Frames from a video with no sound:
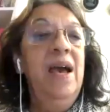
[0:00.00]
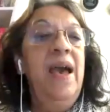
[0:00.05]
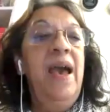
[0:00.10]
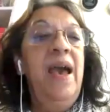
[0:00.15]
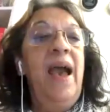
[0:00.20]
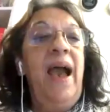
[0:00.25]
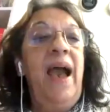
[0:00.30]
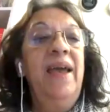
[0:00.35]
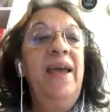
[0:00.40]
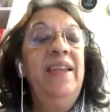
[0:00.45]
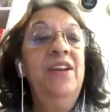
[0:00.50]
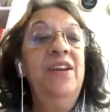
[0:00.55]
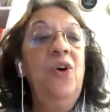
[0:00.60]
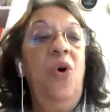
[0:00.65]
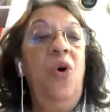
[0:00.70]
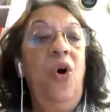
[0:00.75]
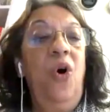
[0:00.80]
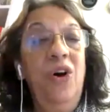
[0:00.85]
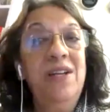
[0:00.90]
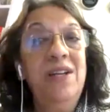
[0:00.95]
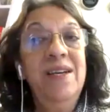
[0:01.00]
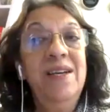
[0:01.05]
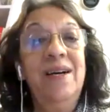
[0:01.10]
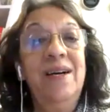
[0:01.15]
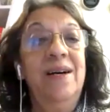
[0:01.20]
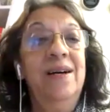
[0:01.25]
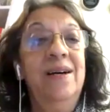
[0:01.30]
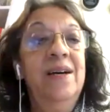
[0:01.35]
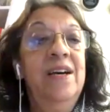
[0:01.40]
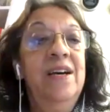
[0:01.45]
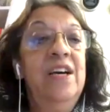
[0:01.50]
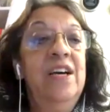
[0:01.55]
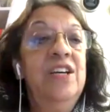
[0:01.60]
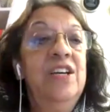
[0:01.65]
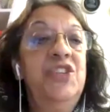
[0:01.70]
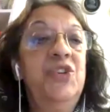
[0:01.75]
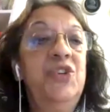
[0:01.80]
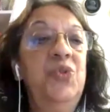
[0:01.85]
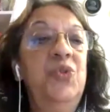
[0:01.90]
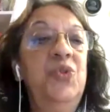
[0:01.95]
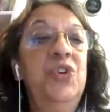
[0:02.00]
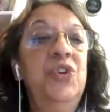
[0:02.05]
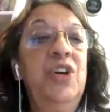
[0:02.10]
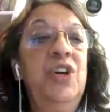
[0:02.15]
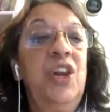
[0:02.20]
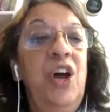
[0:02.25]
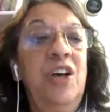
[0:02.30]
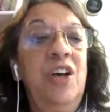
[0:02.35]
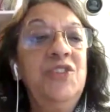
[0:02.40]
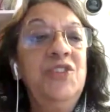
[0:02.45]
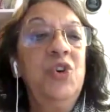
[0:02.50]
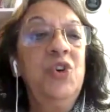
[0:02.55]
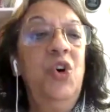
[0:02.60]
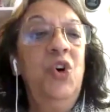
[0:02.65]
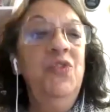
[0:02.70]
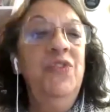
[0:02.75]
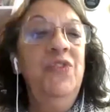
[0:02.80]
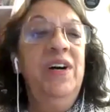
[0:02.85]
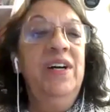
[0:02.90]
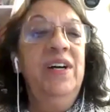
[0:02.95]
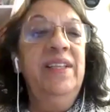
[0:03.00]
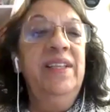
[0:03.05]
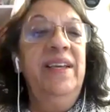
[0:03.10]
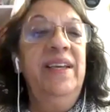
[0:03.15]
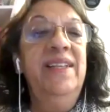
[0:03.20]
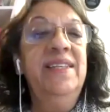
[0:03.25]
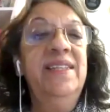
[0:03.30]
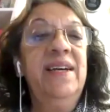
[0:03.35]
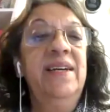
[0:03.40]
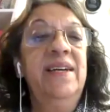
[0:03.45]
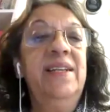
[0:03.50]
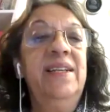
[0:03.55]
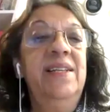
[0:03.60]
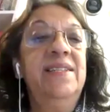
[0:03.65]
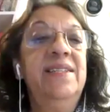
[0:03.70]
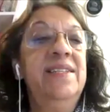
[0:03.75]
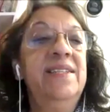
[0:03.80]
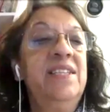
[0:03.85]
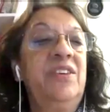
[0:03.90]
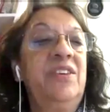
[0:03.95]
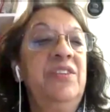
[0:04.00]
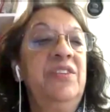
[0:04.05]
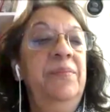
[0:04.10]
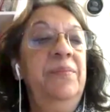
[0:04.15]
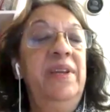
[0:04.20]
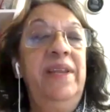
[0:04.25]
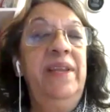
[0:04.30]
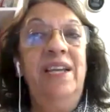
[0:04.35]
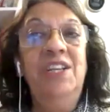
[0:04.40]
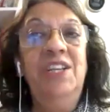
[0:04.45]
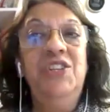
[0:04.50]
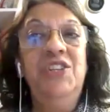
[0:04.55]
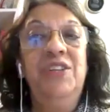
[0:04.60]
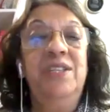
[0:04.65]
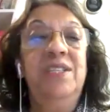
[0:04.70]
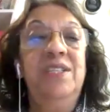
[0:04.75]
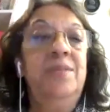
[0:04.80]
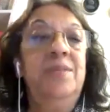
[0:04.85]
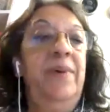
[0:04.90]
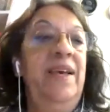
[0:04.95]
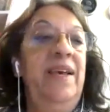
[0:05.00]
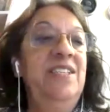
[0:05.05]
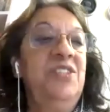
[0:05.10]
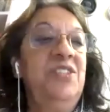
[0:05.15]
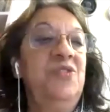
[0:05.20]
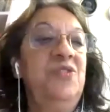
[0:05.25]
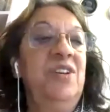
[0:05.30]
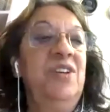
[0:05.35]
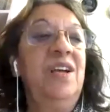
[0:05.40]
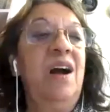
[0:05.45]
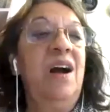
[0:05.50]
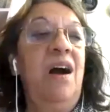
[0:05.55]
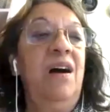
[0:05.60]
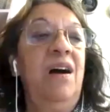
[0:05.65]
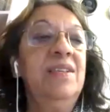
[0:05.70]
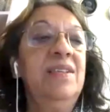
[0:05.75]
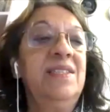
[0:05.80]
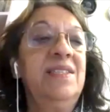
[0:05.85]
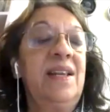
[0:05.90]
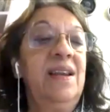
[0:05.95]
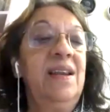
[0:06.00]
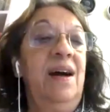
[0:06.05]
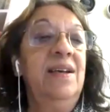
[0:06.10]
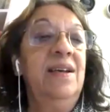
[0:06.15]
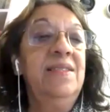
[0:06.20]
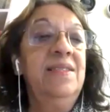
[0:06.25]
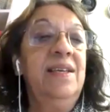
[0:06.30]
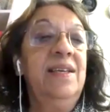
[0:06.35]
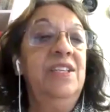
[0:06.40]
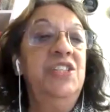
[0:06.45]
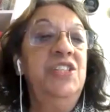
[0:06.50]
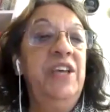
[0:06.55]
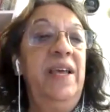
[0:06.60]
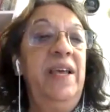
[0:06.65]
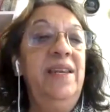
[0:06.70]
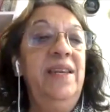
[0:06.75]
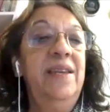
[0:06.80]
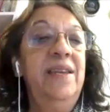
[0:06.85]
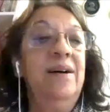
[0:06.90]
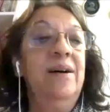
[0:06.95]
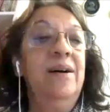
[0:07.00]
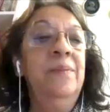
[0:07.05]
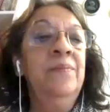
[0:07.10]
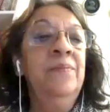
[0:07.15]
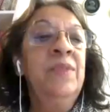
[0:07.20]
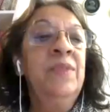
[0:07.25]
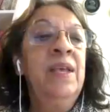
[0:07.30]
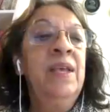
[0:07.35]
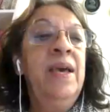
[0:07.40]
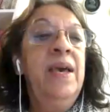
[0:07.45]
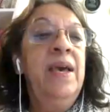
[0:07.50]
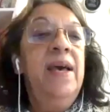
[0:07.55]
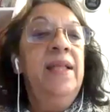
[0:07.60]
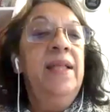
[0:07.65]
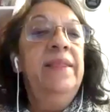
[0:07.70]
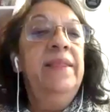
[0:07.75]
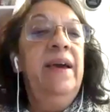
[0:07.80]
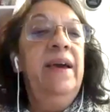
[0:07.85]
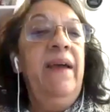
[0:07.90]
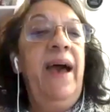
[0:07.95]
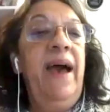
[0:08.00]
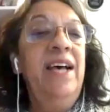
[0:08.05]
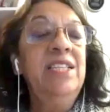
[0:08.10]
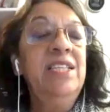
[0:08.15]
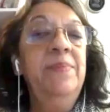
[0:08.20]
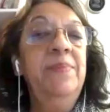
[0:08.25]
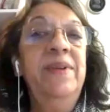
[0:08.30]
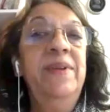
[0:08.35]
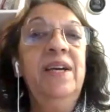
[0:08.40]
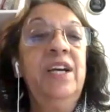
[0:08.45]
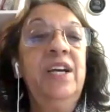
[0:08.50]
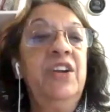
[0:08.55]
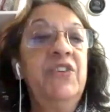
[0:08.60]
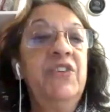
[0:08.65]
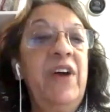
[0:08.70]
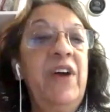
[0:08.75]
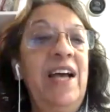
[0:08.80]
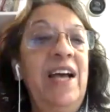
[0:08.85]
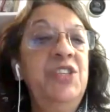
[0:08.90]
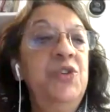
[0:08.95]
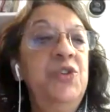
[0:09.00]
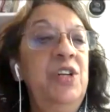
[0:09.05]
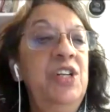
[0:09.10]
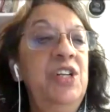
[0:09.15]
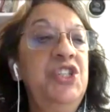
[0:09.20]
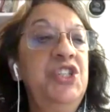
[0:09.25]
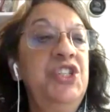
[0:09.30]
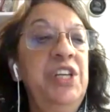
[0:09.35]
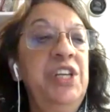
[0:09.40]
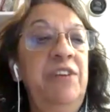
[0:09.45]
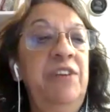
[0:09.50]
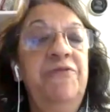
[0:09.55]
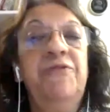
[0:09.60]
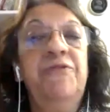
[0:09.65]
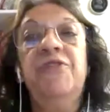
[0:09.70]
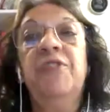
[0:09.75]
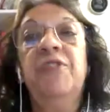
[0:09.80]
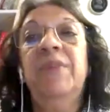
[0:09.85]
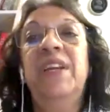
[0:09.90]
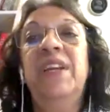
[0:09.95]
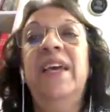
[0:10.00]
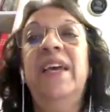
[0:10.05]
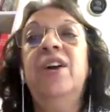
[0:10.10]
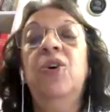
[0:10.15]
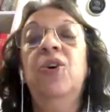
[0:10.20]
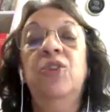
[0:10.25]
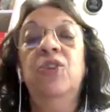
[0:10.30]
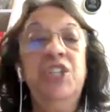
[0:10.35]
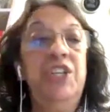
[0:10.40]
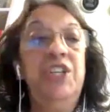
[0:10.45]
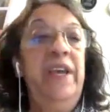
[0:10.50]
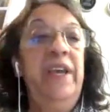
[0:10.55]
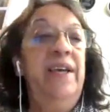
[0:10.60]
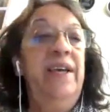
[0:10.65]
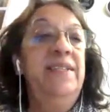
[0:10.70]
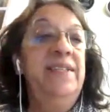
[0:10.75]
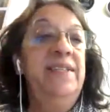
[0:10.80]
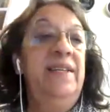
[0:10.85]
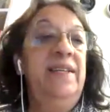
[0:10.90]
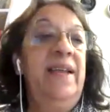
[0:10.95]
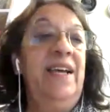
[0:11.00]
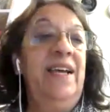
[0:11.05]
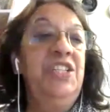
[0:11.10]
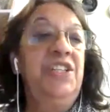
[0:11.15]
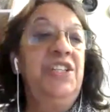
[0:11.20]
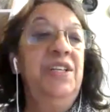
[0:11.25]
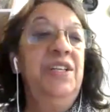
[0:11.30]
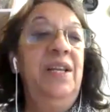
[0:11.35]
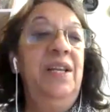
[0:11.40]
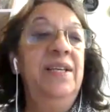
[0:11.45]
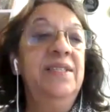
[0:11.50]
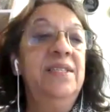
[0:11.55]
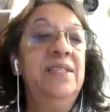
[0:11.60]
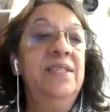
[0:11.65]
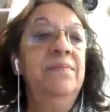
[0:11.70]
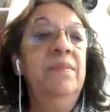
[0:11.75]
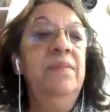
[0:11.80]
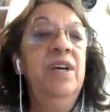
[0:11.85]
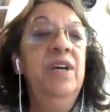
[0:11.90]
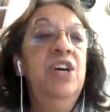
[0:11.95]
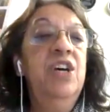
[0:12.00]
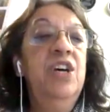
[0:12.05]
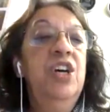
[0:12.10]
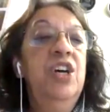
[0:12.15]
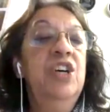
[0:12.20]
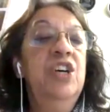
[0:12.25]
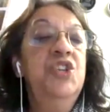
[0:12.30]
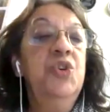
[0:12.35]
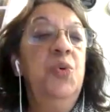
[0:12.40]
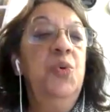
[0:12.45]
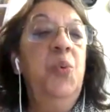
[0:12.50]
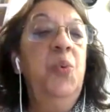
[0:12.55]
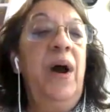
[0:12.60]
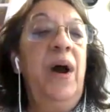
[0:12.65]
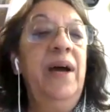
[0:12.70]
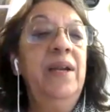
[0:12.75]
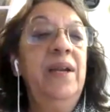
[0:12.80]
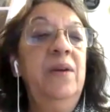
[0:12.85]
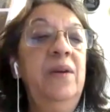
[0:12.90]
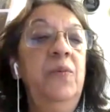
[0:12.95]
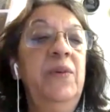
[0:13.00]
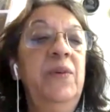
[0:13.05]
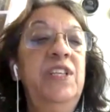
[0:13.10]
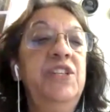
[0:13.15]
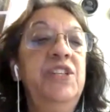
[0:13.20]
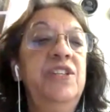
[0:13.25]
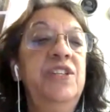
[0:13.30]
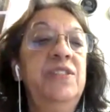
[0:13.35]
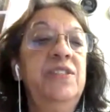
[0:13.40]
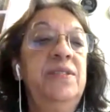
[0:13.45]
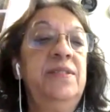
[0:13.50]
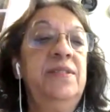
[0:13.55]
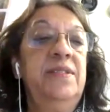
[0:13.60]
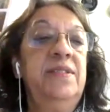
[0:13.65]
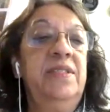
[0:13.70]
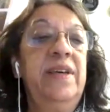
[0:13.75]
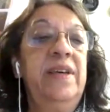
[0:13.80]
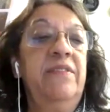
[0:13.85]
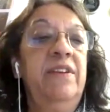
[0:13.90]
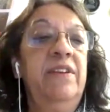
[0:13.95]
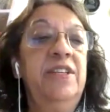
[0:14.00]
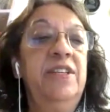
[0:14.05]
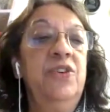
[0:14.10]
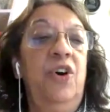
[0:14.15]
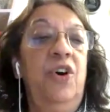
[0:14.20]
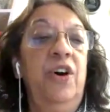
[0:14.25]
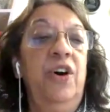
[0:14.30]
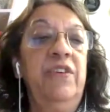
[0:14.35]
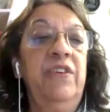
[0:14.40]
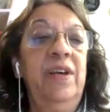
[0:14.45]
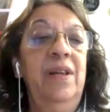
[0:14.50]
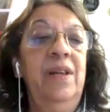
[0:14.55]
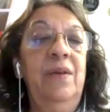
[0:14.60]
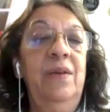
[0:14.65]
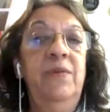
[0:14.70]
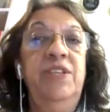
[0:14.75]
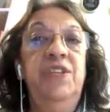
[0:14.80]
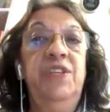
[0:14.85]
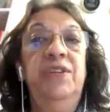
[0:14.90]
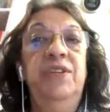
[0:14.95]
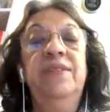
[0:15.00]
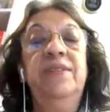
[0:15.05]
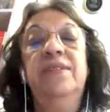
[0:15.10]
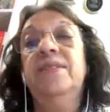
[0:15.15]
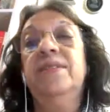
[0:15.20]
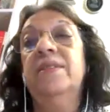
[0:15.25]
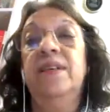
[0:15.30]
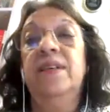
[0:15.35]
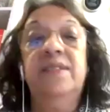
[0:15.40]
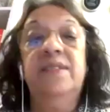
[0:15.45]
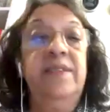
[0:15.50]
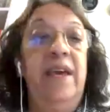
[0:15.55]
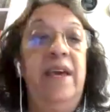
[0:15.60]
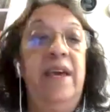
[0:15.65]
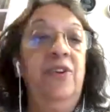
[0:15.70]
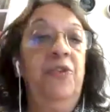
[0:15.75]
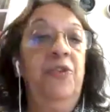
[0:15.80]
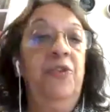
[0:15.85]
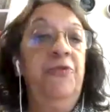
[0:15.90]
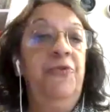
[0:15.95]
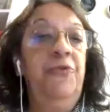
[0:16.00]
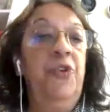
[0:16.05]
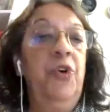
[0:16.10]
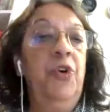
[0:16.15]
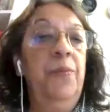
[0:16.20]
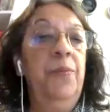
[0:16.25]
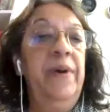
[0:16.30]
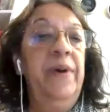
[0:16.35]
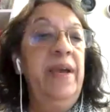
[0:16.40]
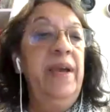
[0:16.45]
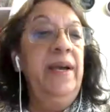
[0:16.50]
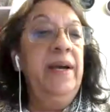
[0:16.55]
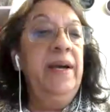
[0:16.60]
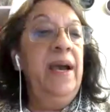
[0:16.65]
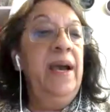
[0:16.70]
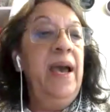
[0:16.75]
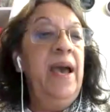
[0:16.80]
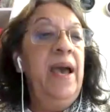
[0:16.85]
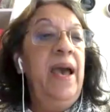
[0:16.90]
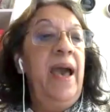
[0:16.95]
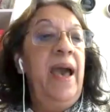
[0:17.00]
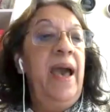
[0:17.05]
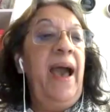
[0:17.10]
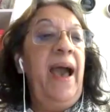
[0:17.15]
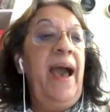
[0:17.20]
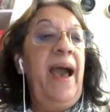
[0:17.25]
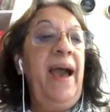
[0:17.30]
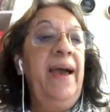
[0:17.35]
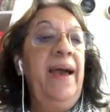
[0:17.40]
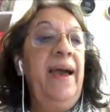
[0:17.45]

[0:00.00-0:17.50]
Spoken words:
and in order to gloss over the internal discriminations based on caste, class, and gender, there has been a gradual shift from a negotiated nationalism to one which is territorial, which is xenophobic, and